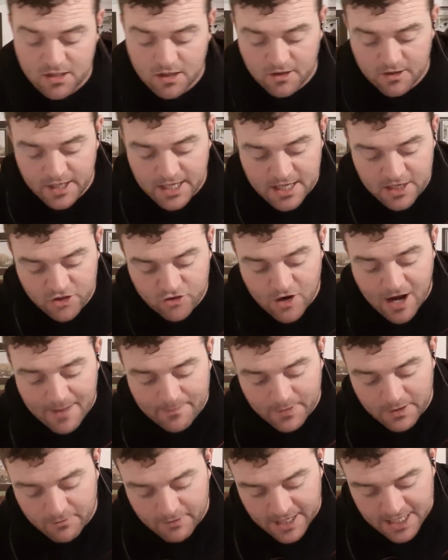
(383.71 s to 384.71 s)
All right,
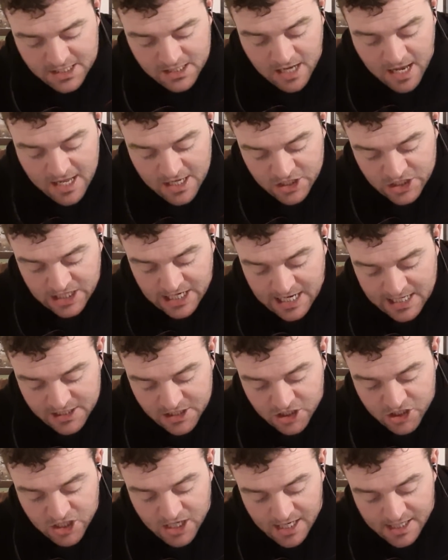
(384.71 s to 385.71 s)
trappy race, she
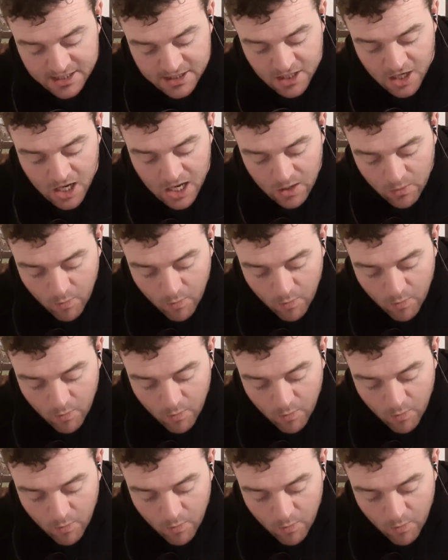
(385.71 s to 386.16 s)
has a chance.